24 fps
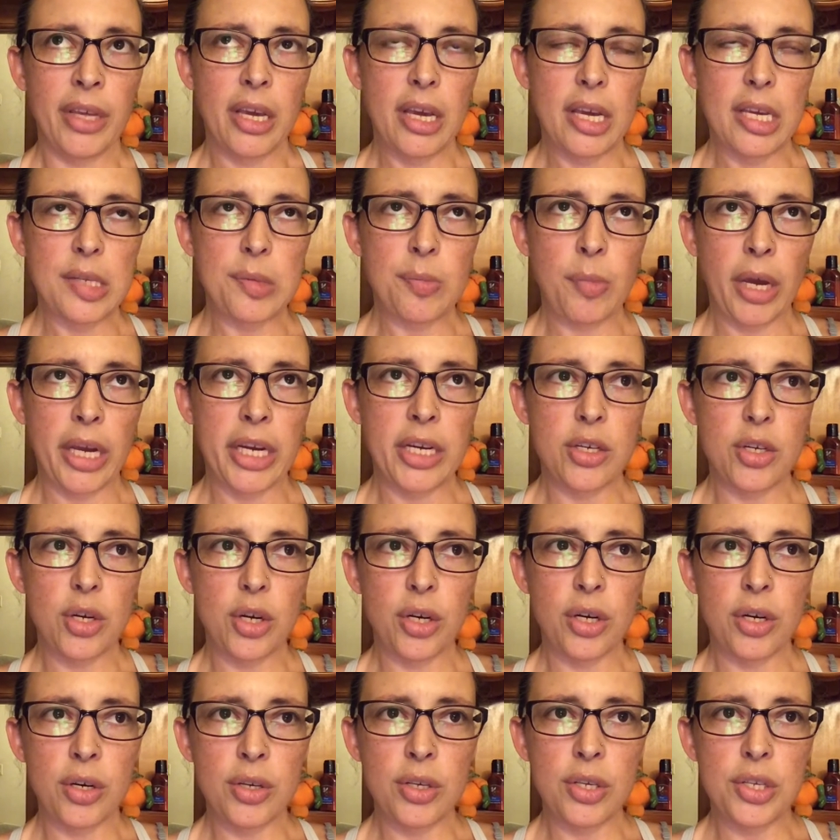is my
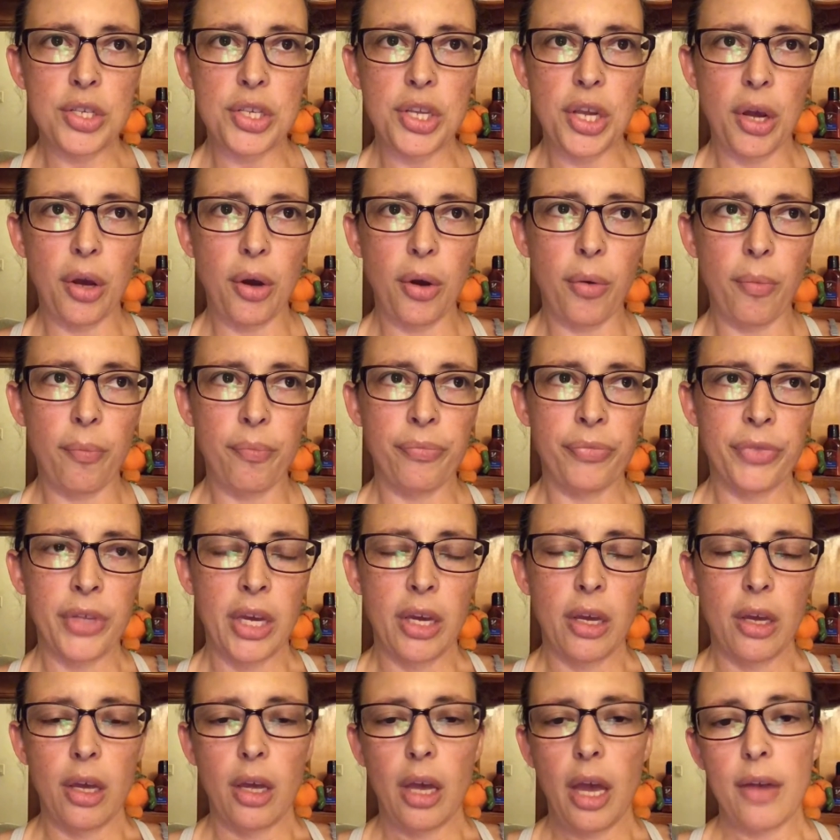turn. So
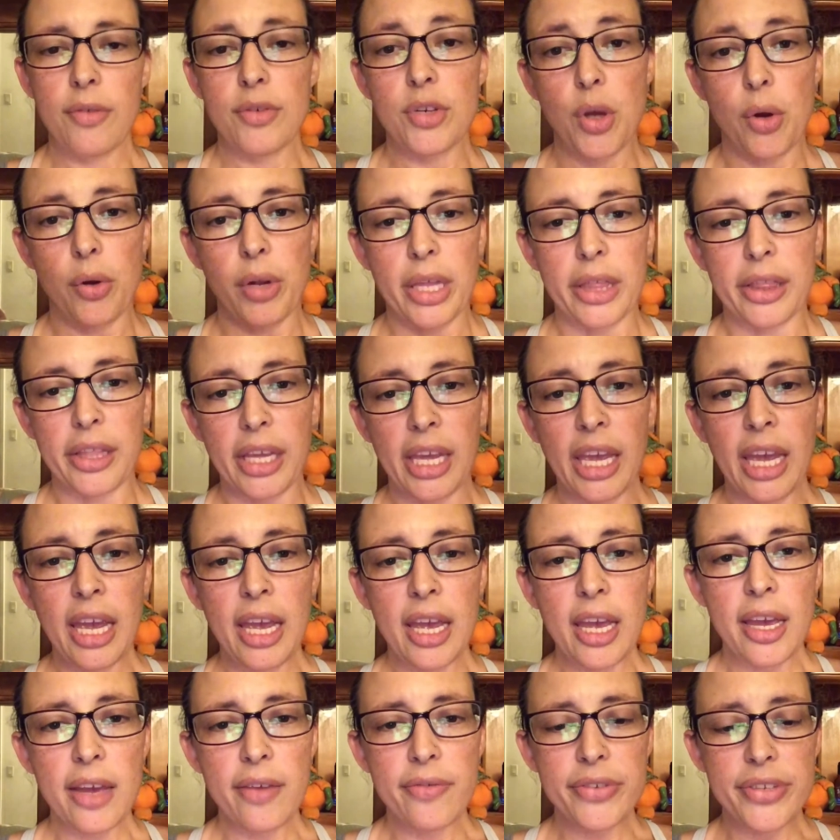I have to go get the
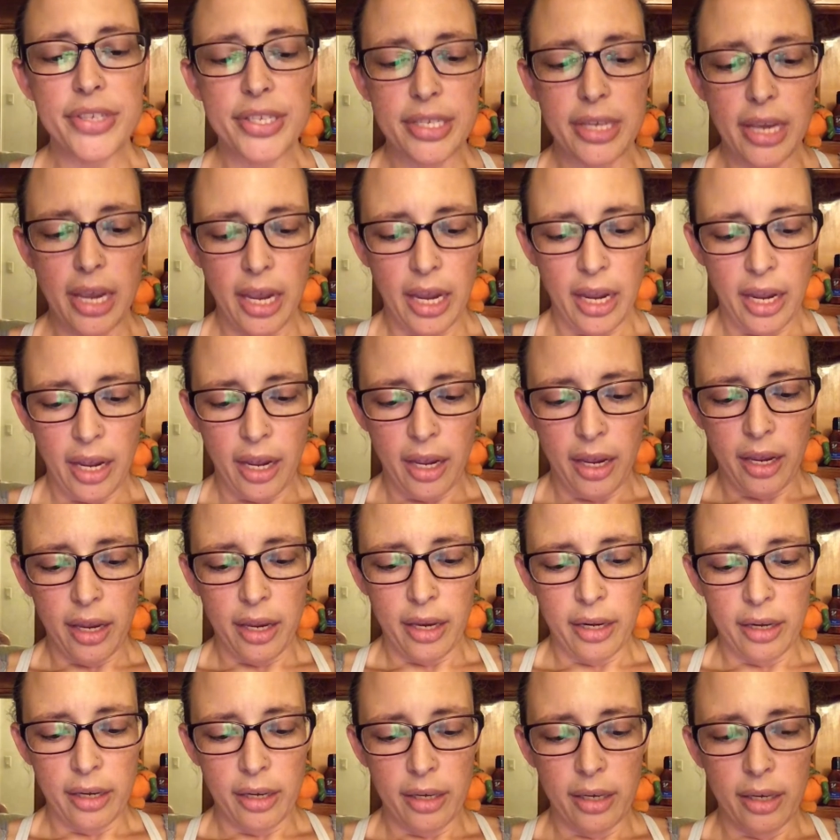gifts
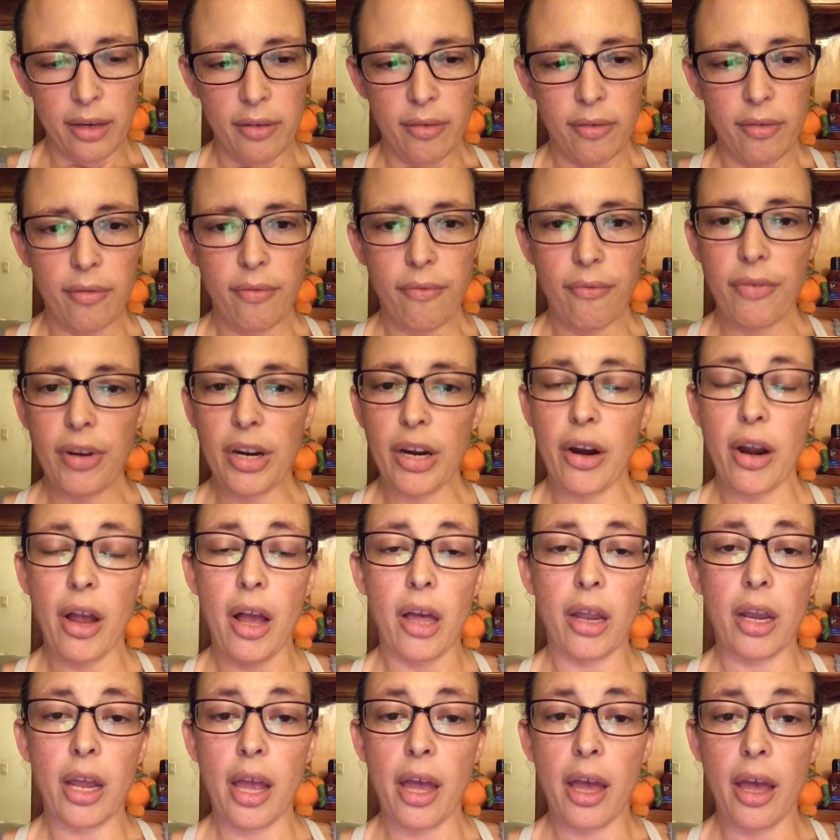and figure
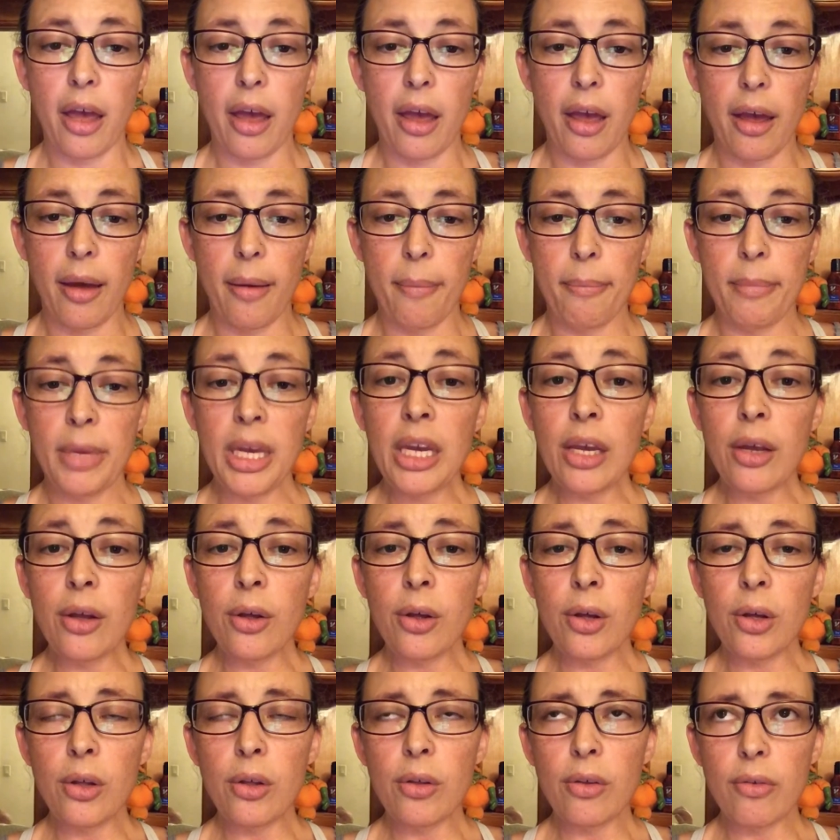out a
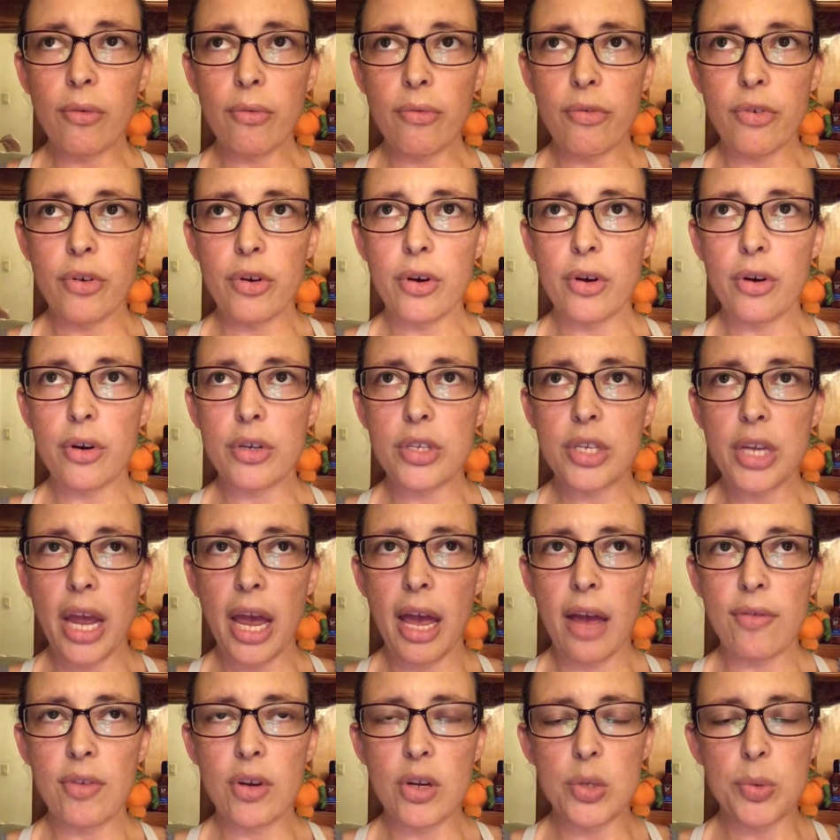meal to
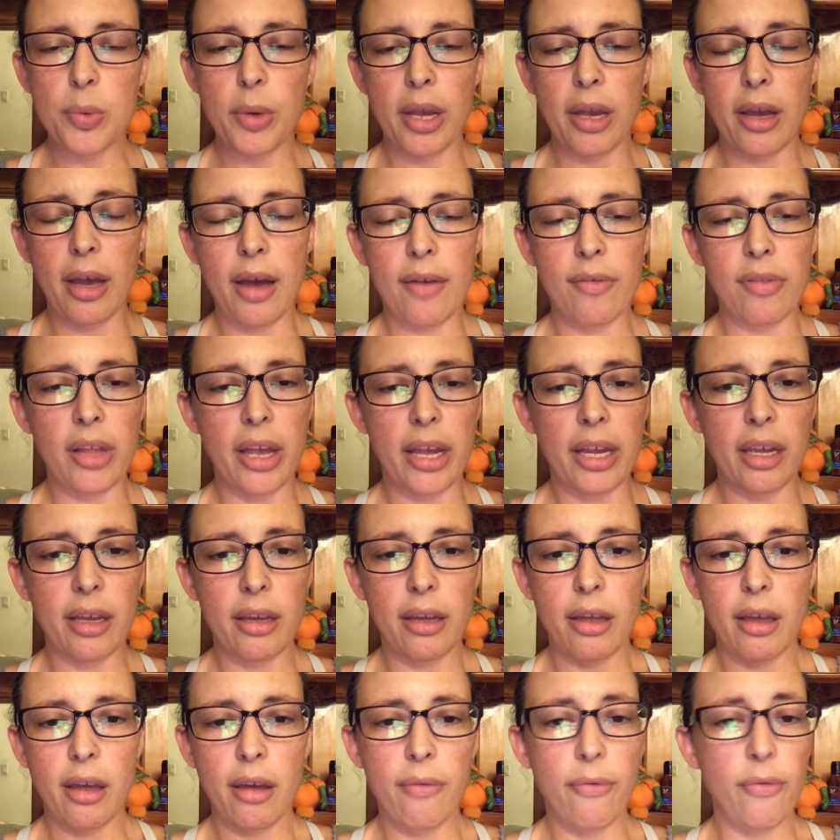have, because we have like
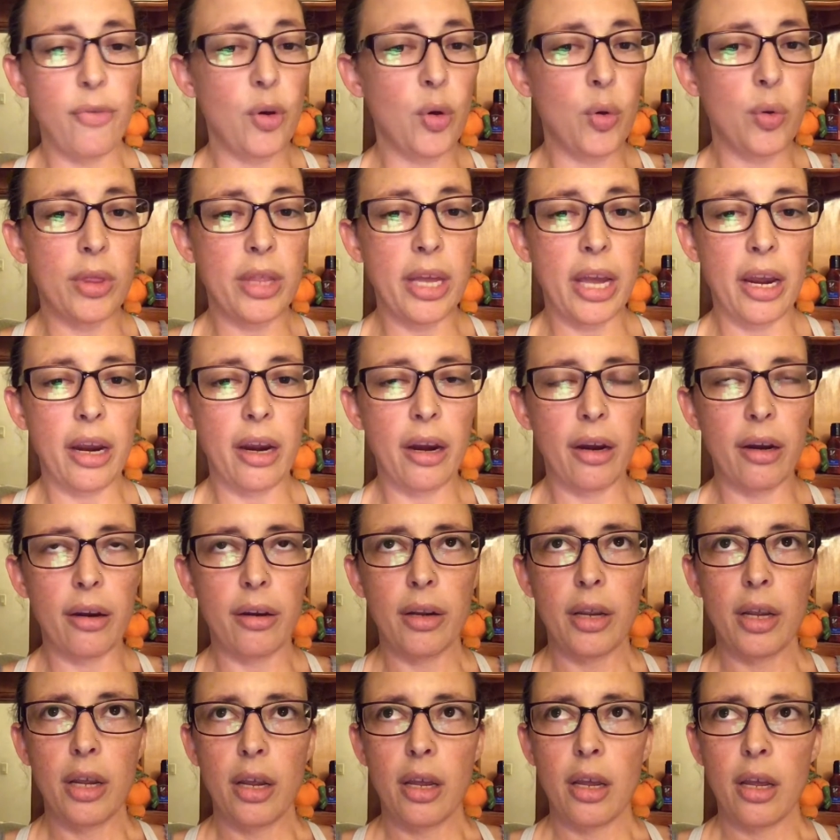food there
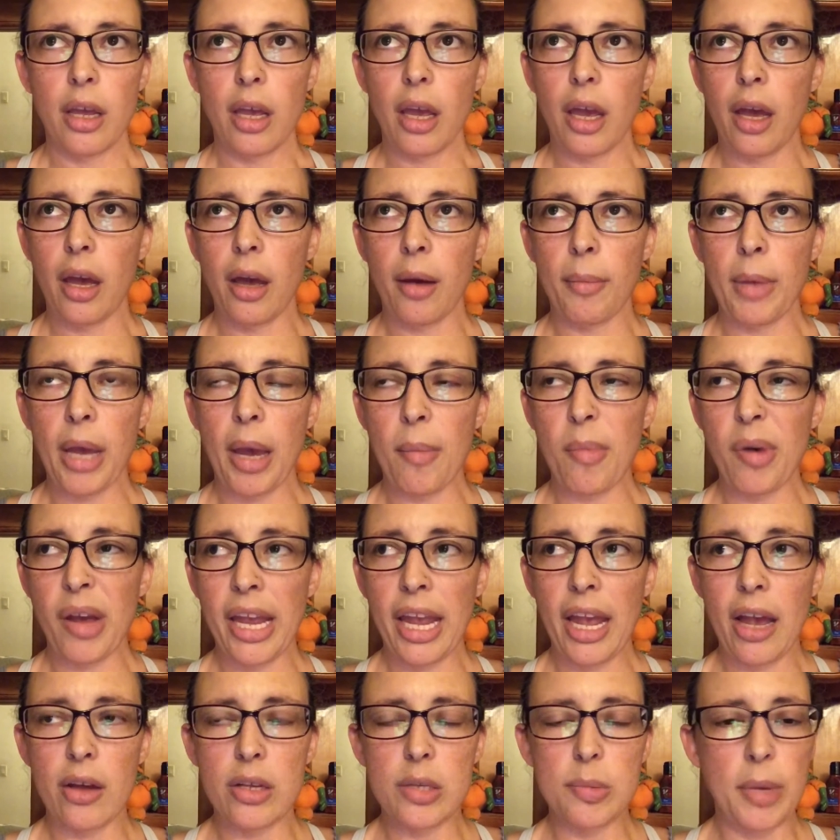at my
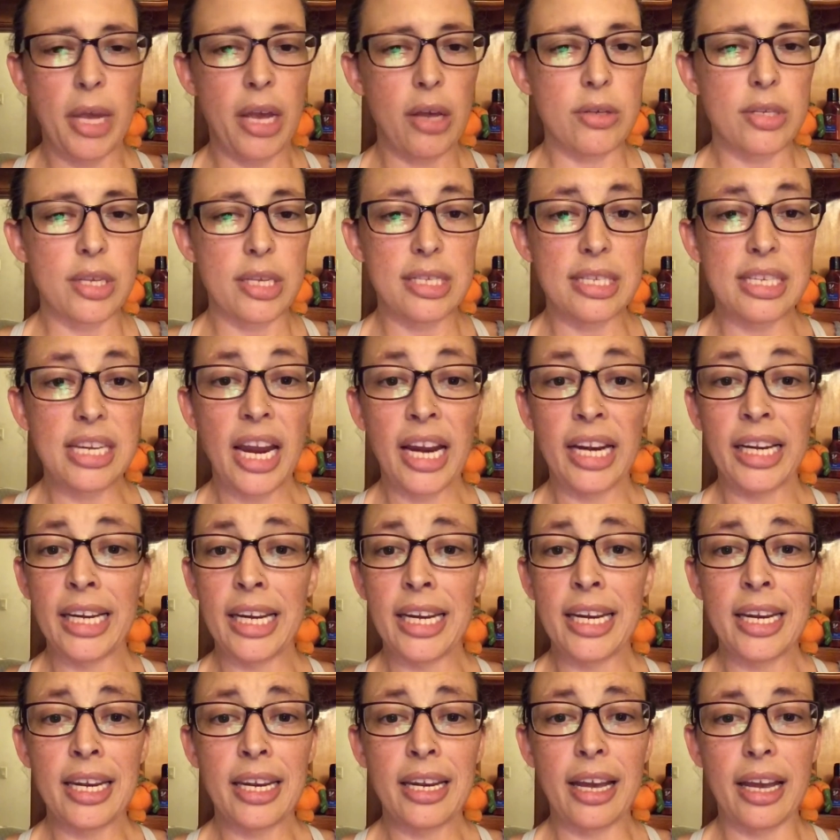house. My house is
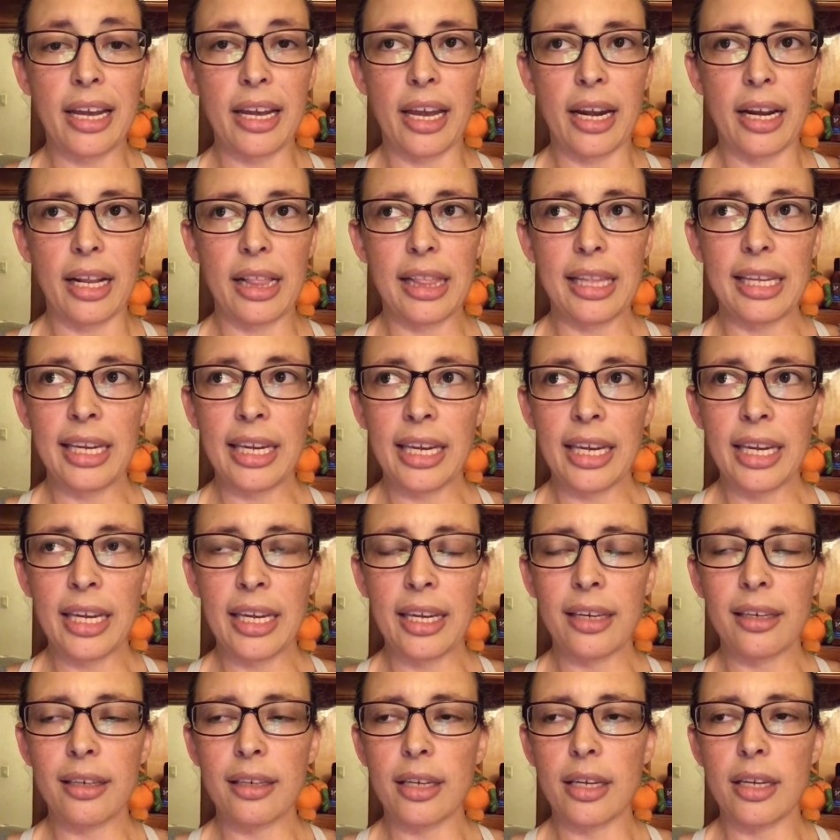tiny. I gotta
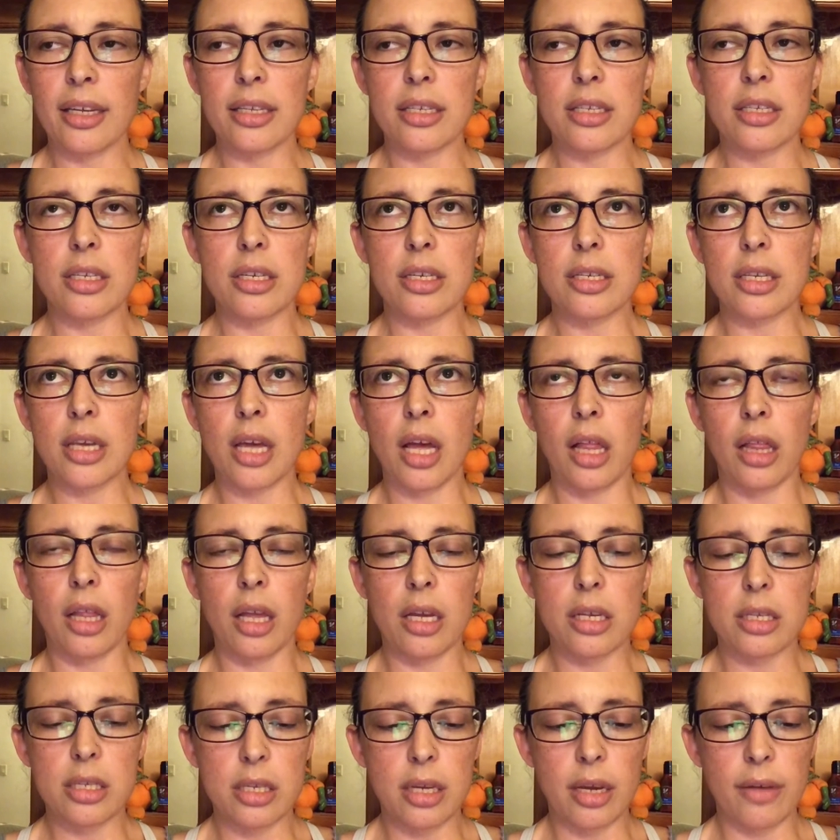clean. It's just got a
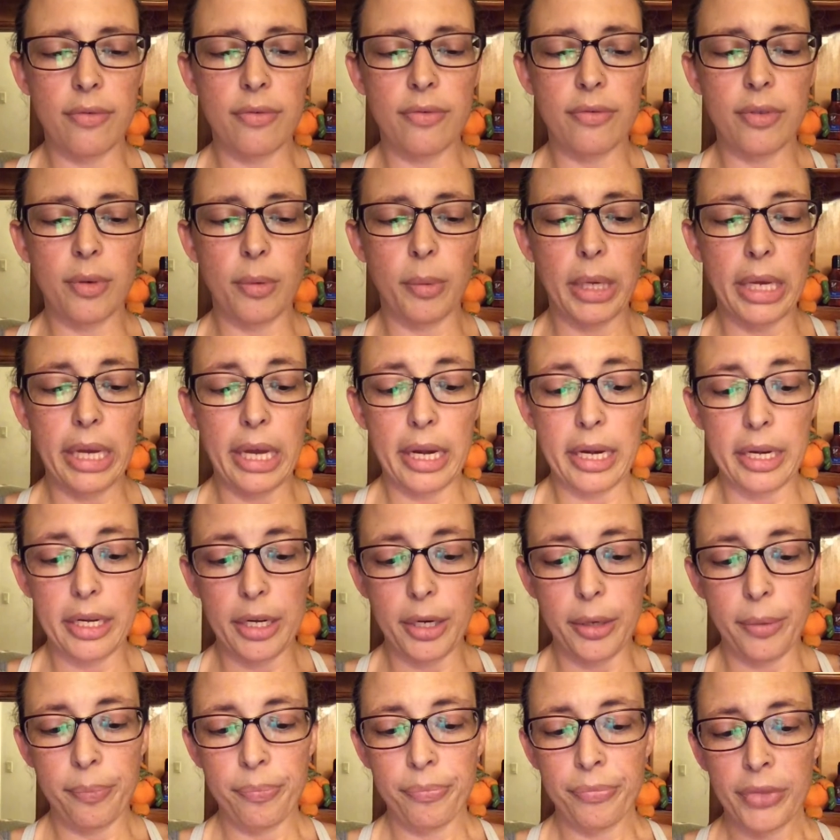lot of stuff that we gotta
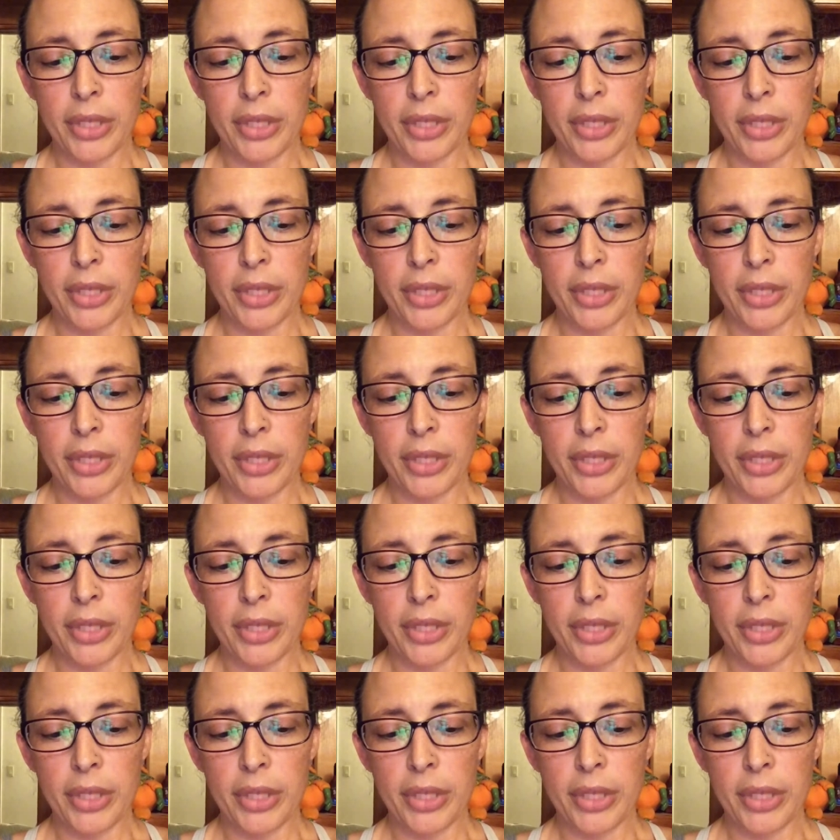do.